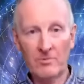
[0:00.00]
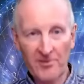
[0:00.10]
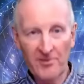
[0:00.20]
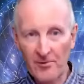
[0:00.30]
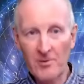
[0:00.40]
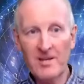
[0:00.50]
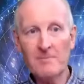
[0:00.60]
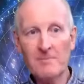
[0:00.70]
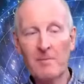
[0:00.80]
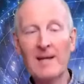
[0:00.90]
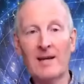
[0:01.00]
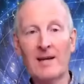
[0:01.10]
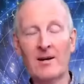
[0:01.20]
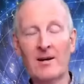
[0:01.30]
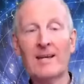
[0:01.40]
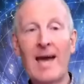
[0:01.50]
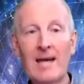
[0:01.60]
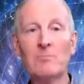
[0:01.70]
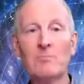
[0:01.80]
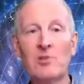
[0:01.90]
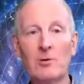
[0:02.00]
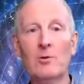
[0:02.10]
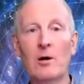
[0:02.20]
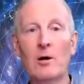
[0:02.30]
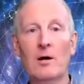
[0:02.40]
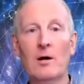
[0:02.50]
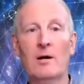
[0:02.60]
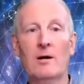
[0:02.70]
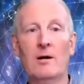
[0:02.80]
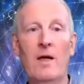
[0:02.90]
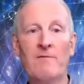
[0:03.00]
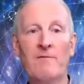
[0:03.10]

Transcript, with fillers: through this place and I came to a